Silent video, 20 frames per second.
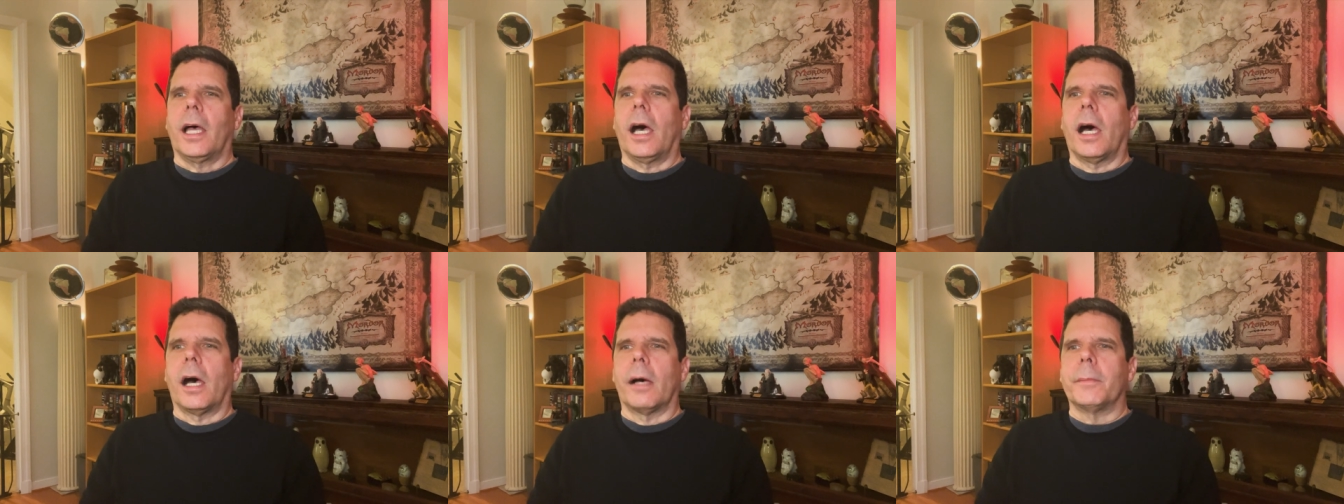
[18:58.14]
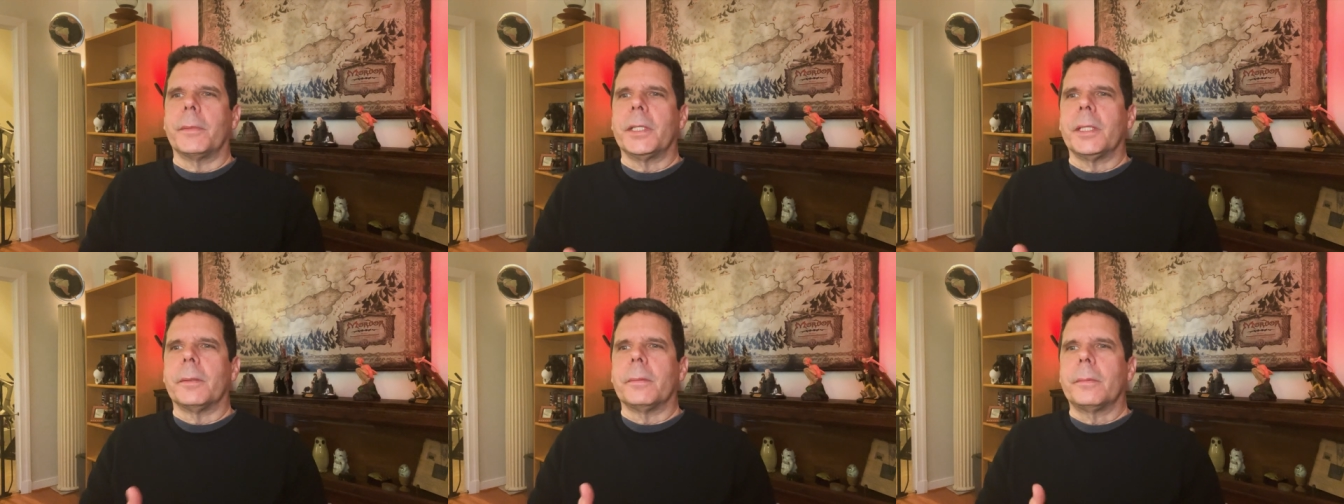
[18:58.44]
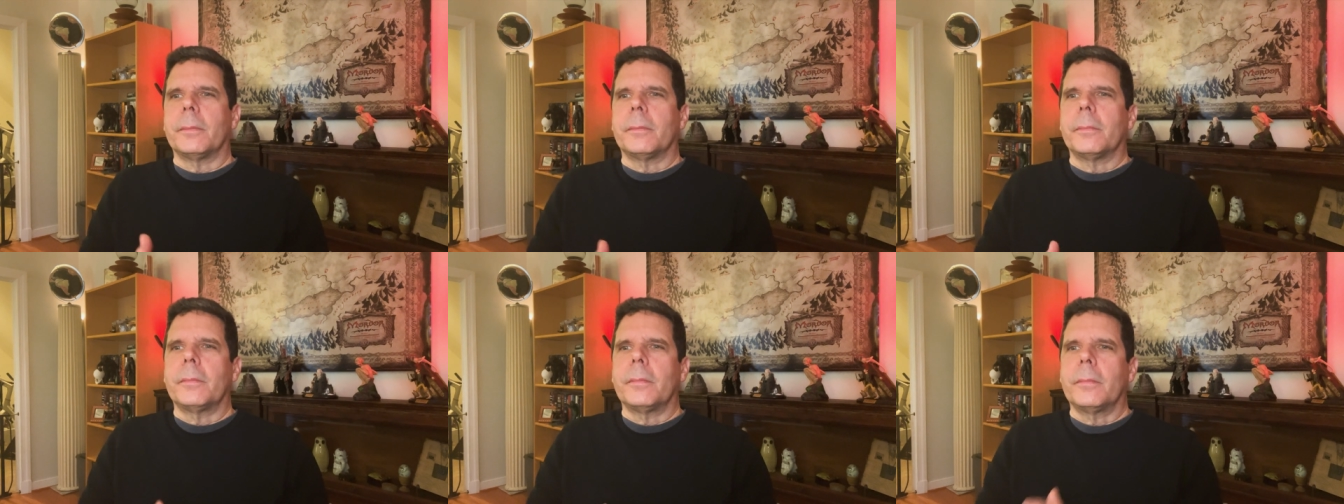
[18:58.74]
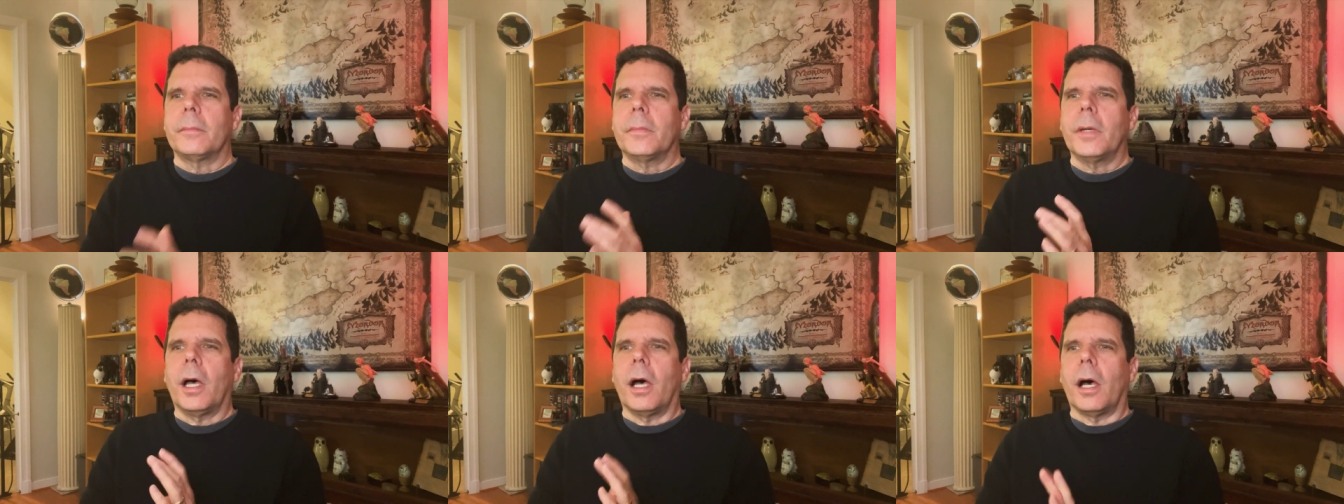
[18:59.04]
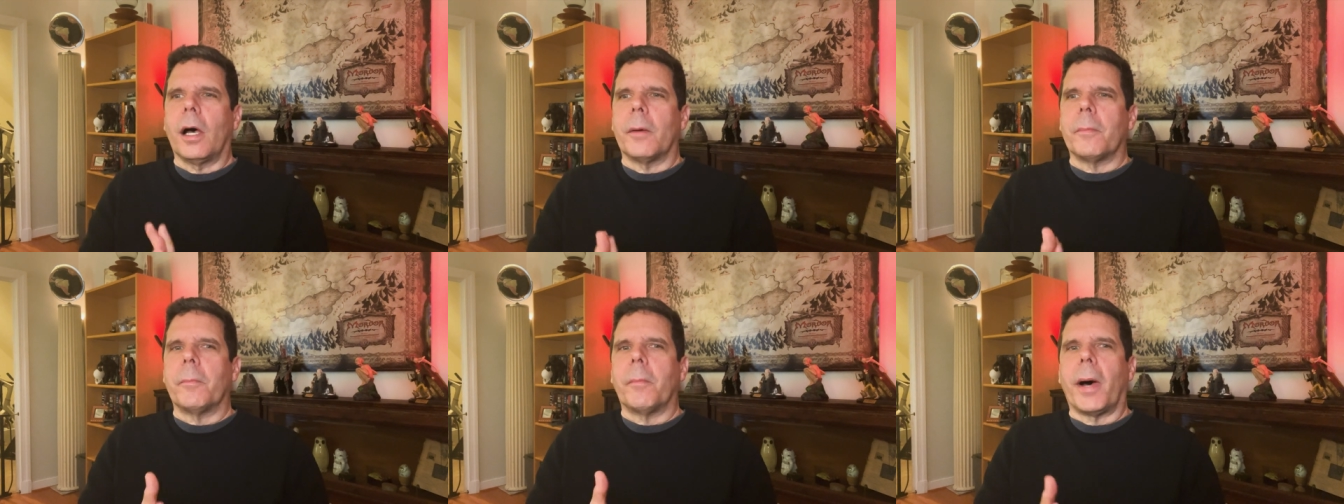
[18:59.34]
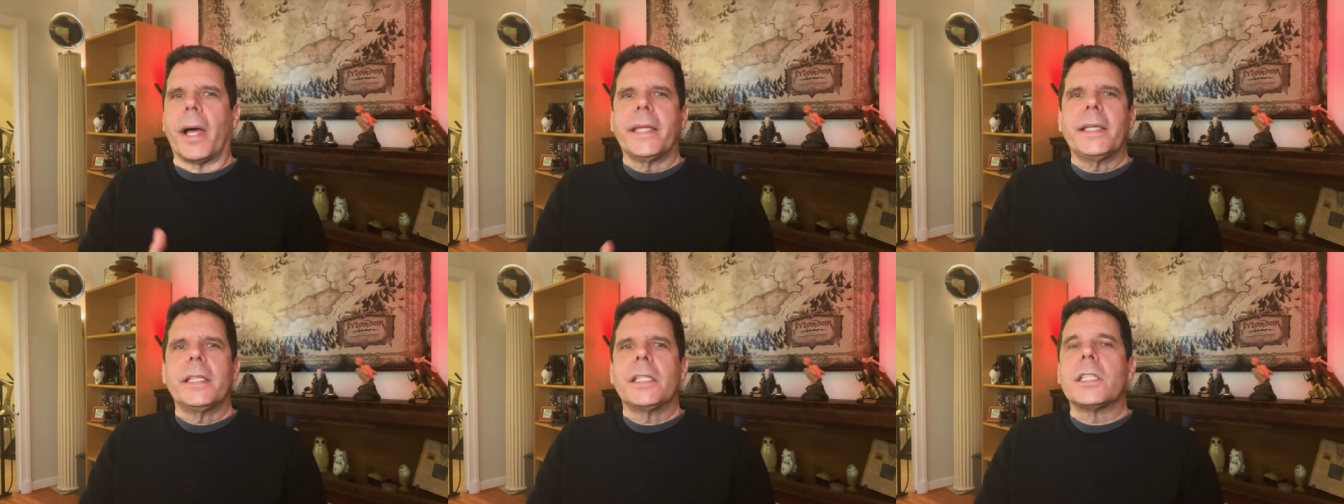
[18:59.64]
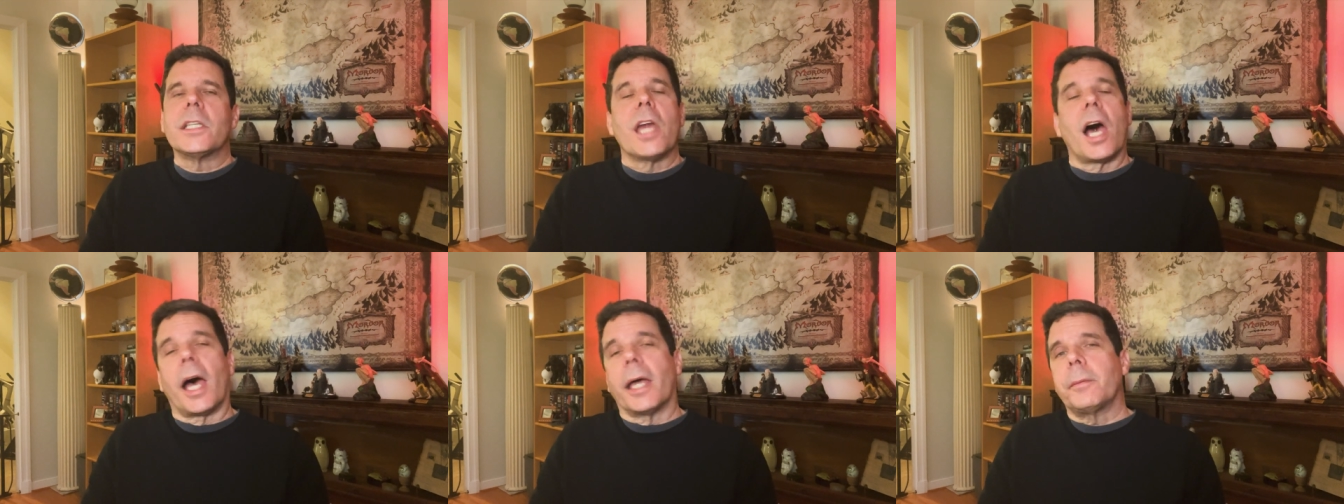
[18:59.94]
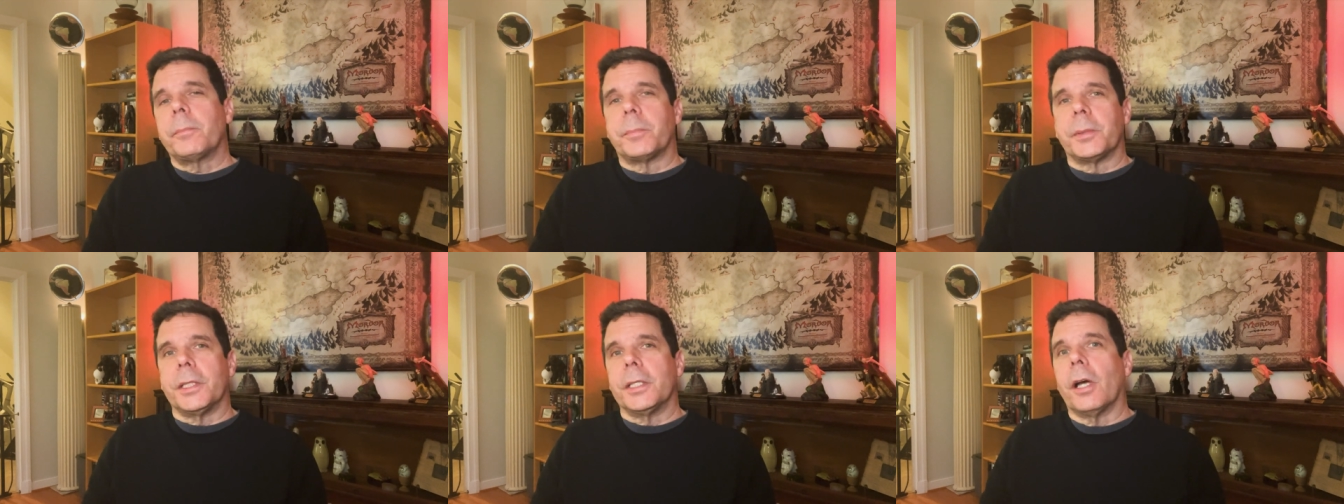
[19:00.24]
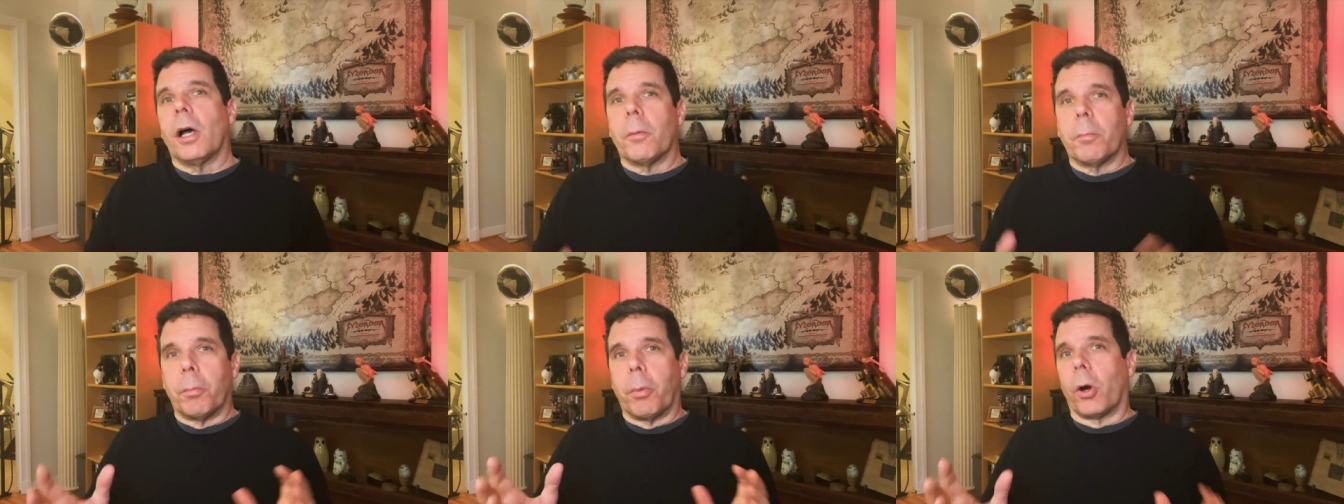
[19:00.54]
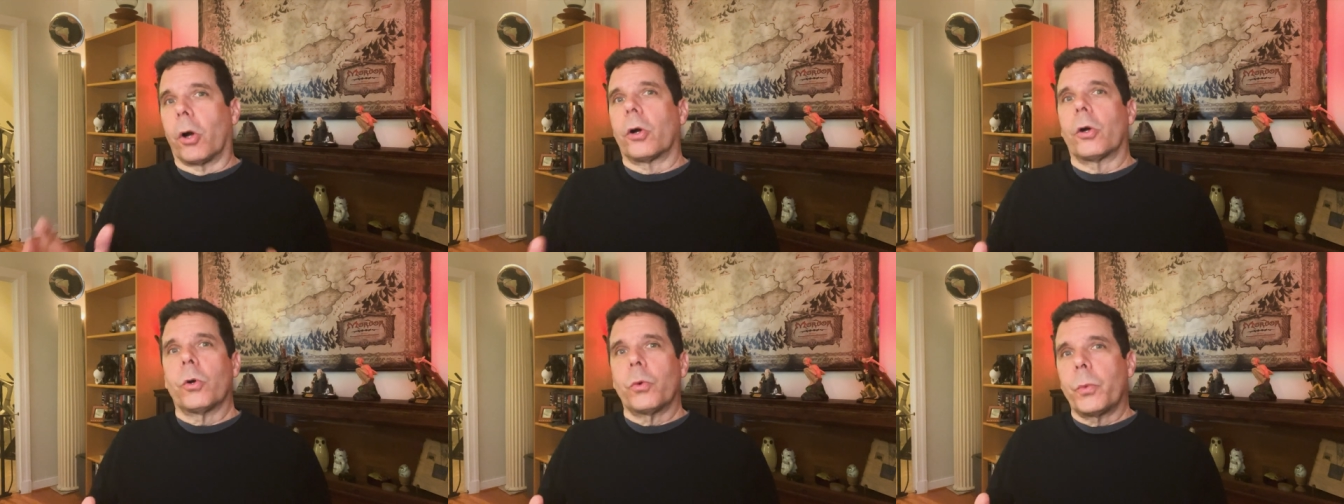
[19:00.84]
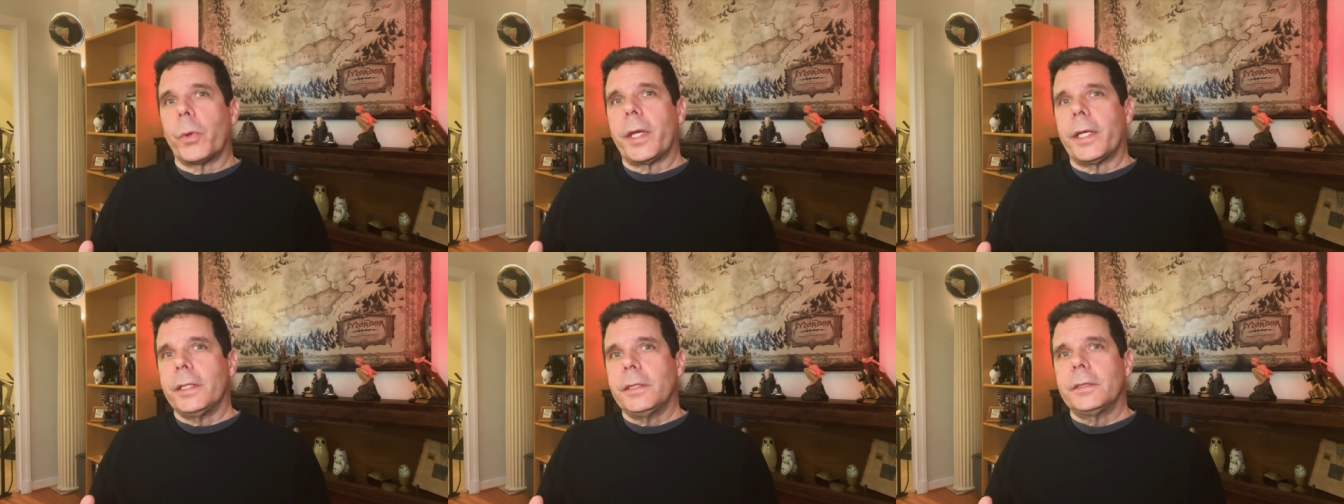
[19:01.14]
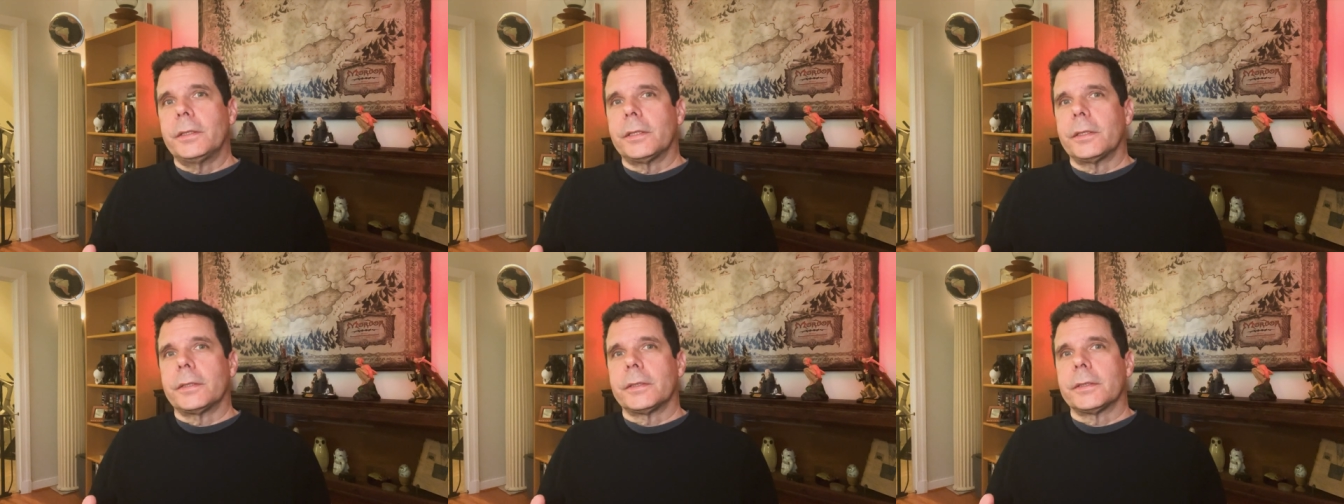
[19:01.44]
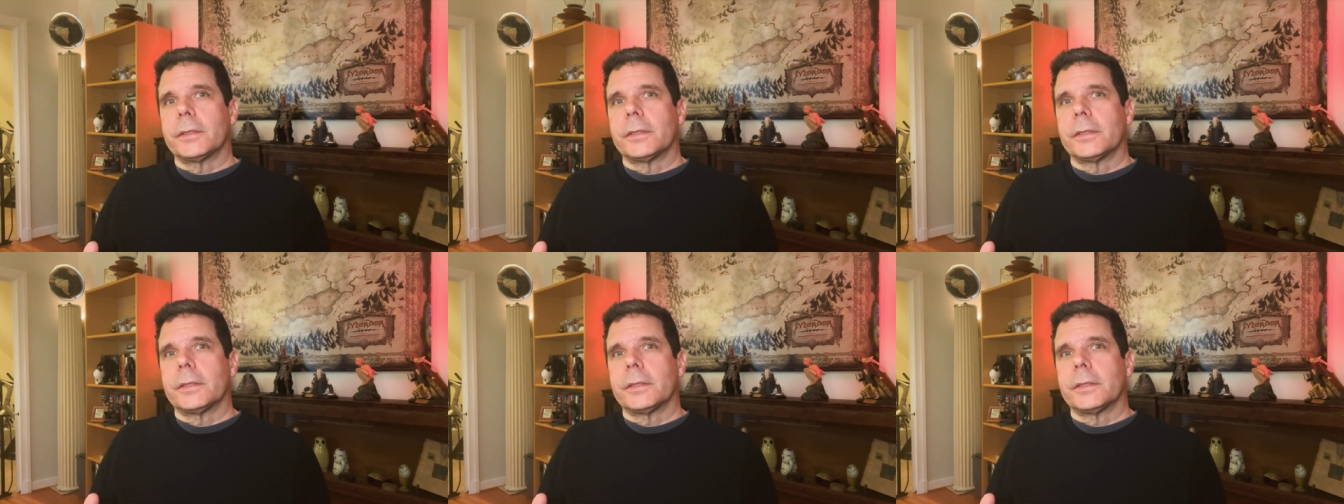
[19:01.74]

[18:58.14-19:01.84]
Um, it um, might it not be a Barrow-wight?